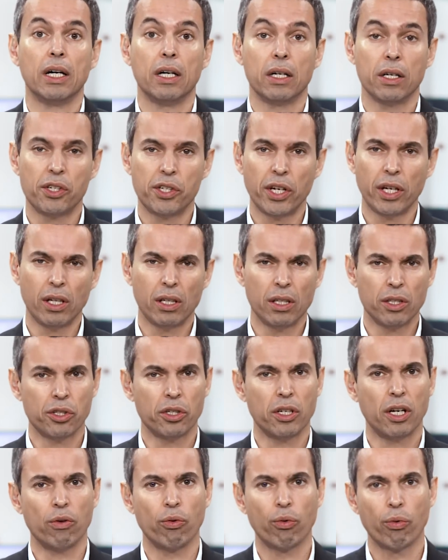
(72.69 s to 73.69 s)
He said that he's
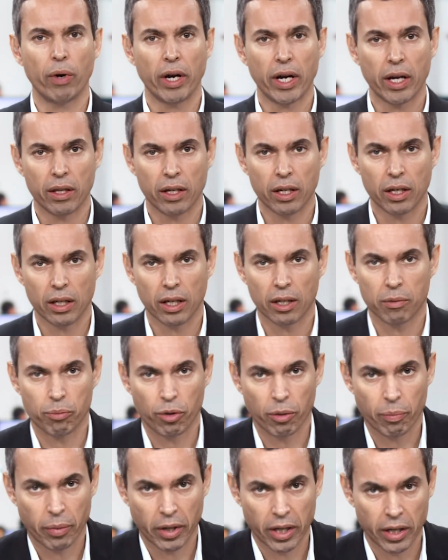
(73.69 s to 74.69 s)
now ready and
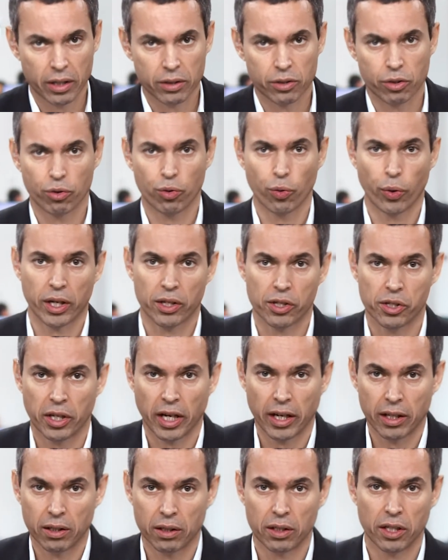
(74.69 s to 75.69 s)
prepared to
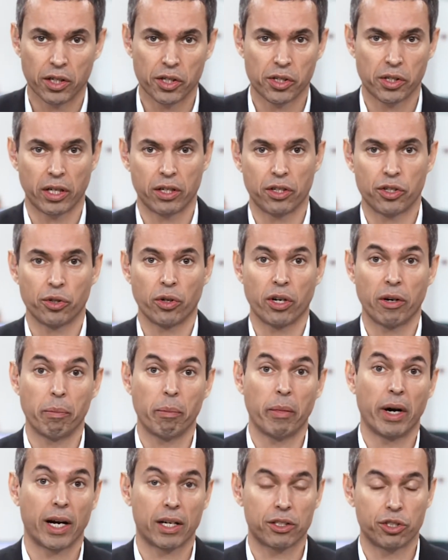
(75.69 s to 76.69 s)
extend this, that is not
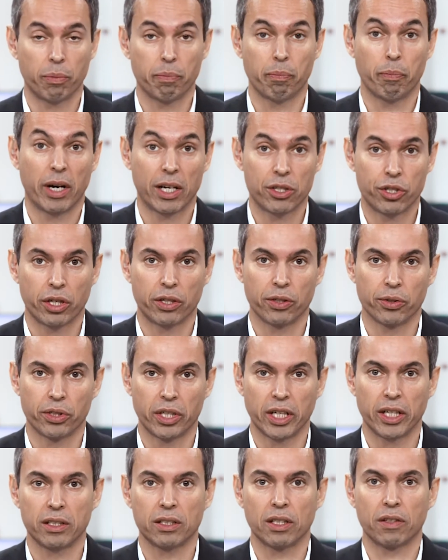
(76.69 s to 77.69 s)
a magical
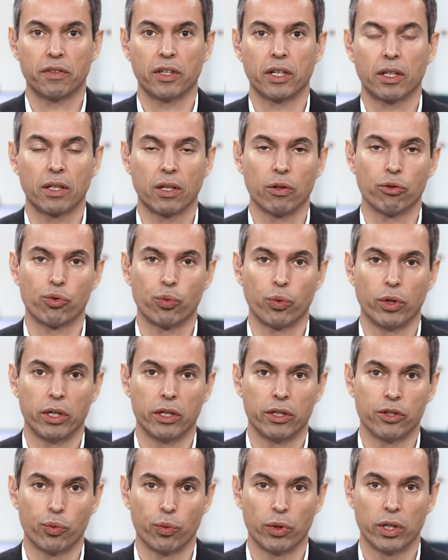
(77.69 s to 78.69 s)
date. I think those were
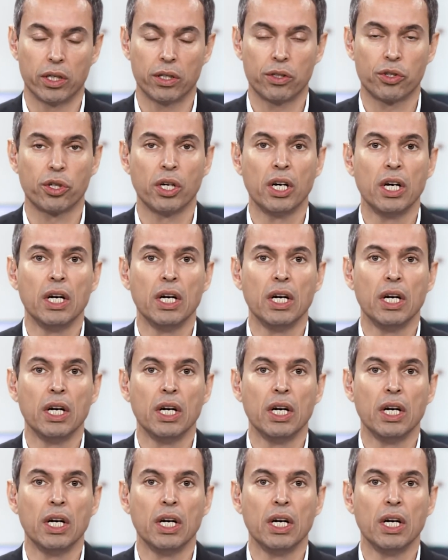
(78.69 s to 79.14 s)
his words.